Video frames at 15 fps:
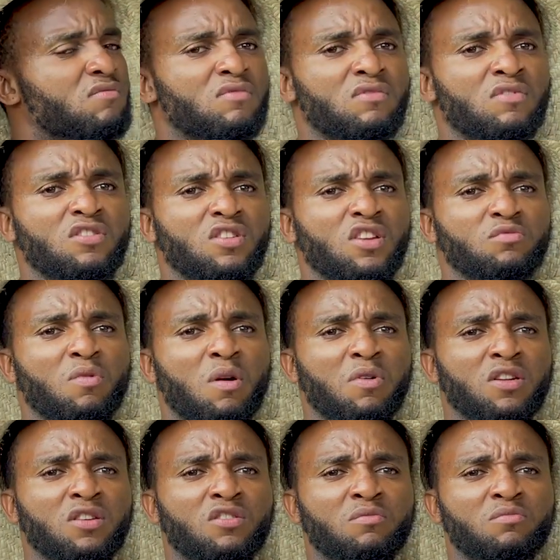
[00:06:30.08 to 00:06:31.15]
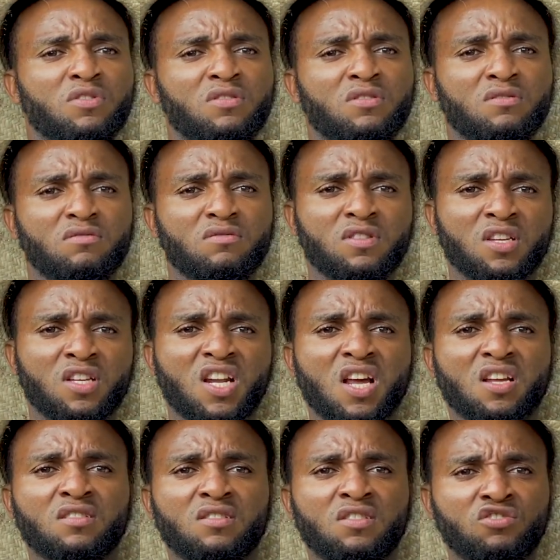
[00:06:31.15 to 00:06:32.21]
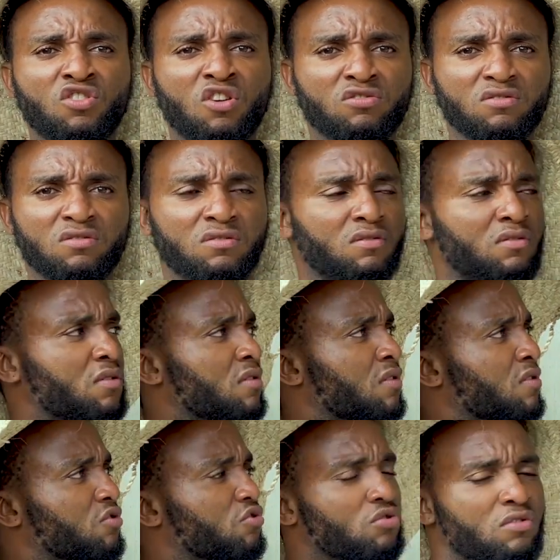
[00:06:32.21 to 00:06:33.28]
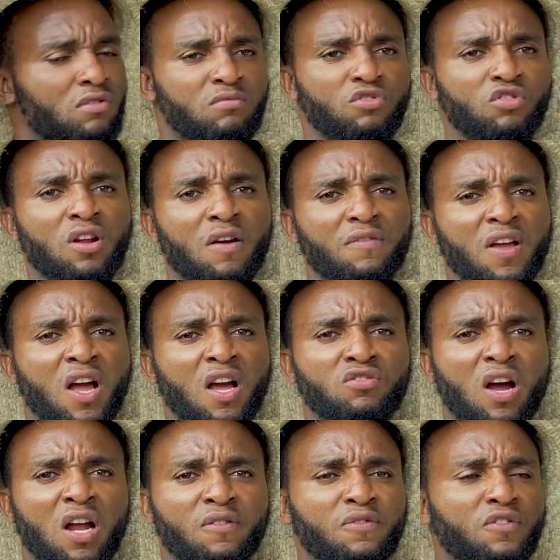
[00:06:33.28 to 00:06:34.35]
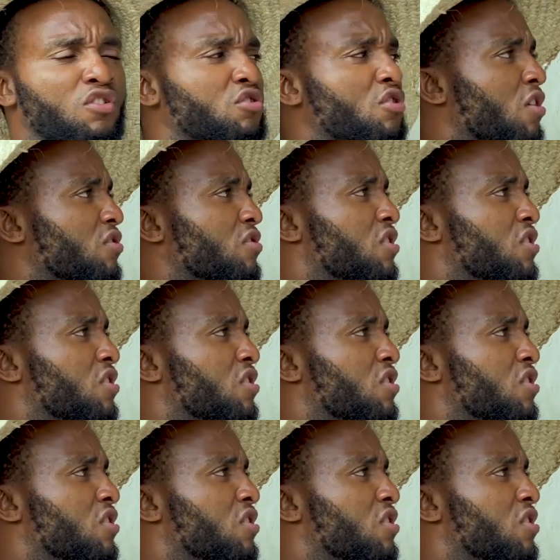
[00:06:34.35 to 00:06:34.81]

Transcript: go no say small body no be sickness, idiots. She know me turn a fire. You are the follow you talk.